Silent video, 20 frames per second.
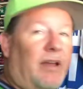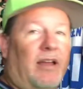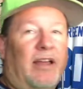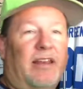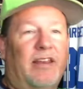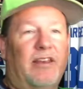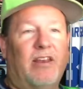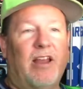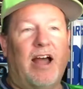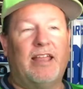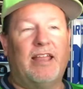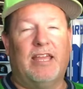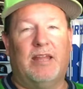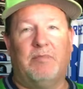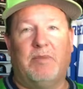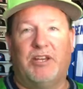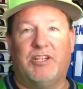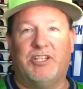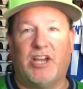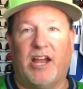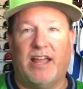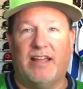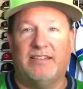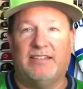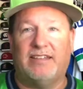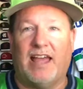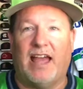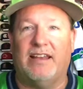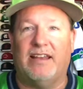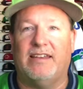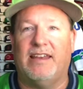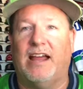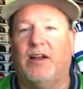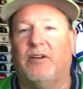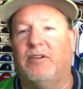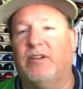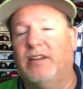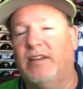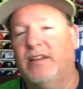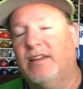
I did not get my Giants hat down.